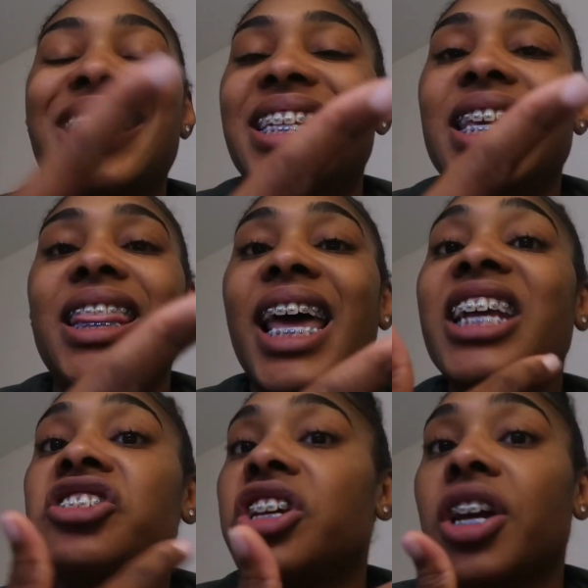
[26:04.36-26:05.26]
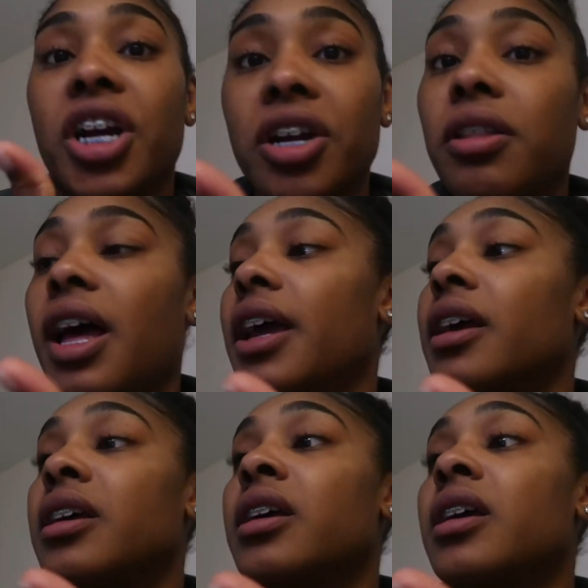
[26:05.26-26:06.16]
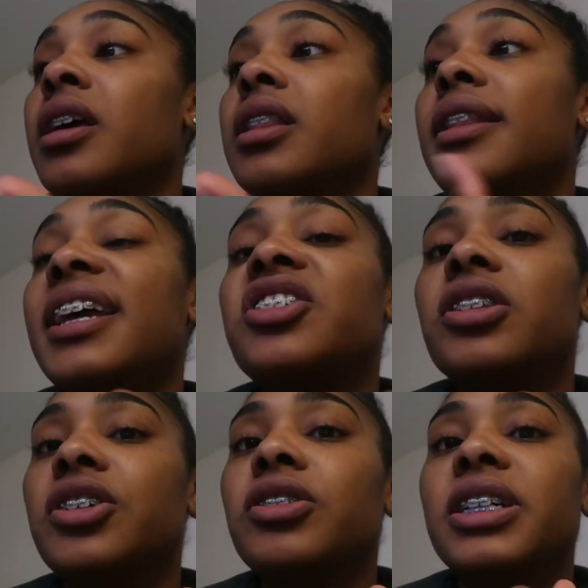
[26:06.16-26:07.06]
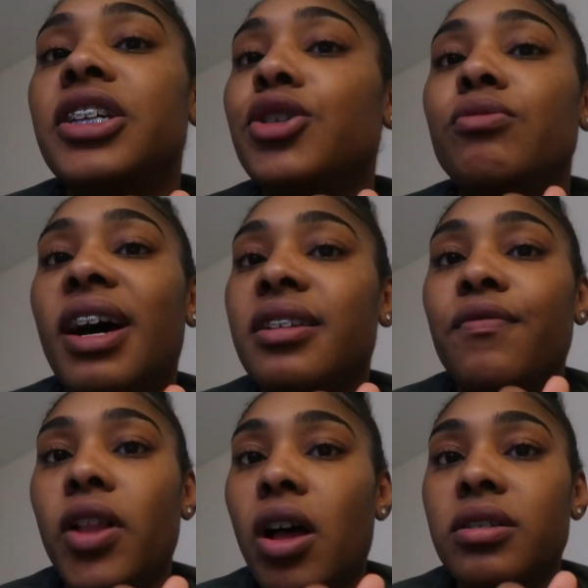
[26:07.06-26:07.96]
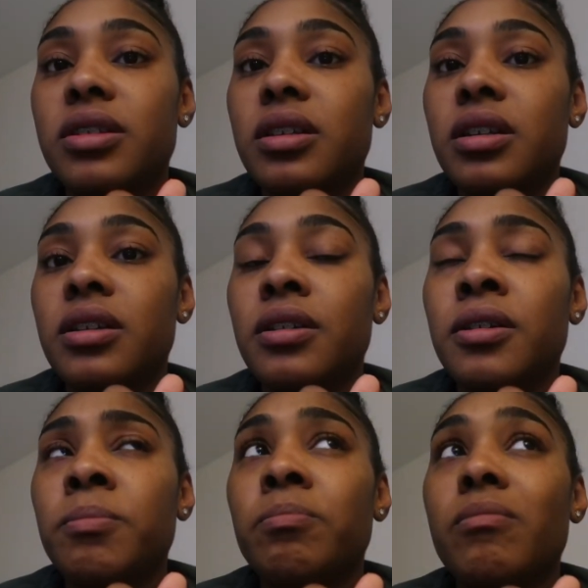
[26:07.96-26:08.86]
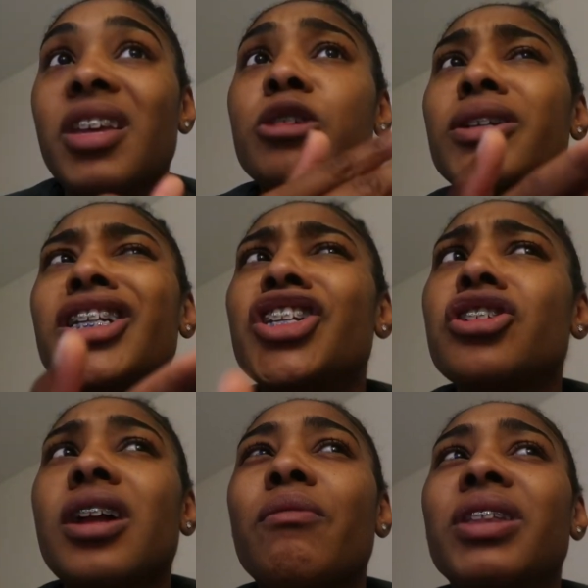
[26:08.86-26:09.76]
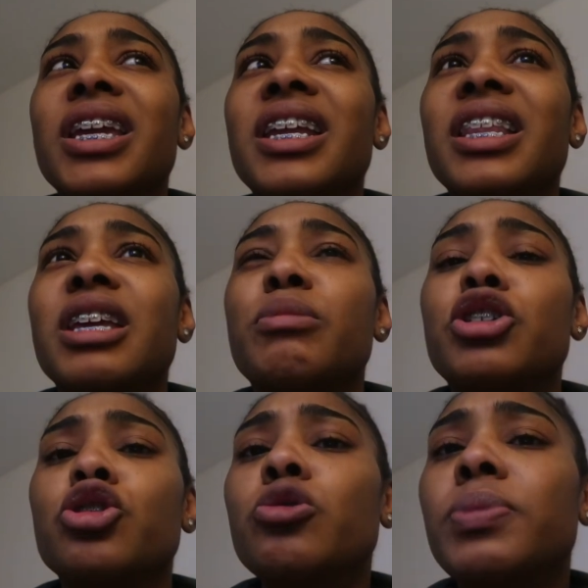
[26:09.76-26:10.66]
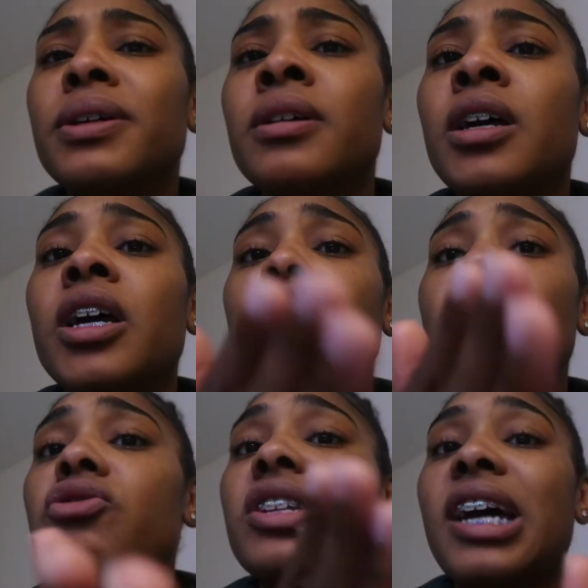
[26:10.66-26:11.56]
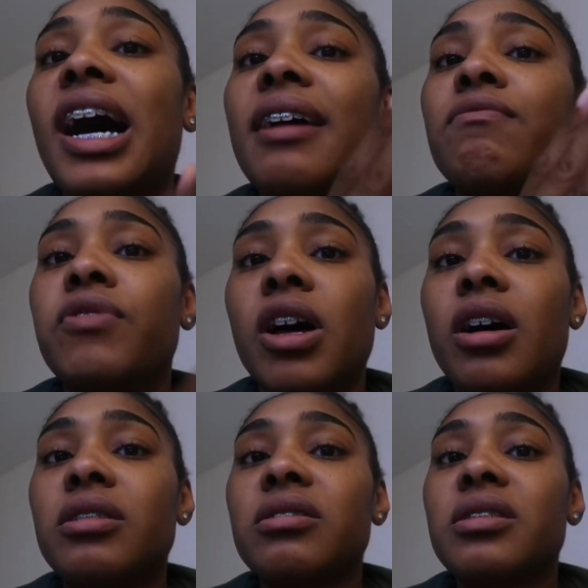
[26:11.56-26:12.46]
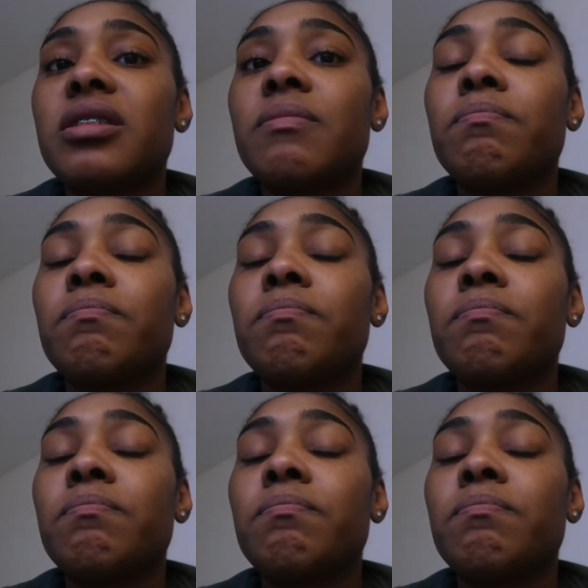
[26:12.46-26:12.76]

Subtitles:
teeth. That shit hurt. Like, they should literally tell you not to floss. Especially since you're not really eating anything but soup. You should not floss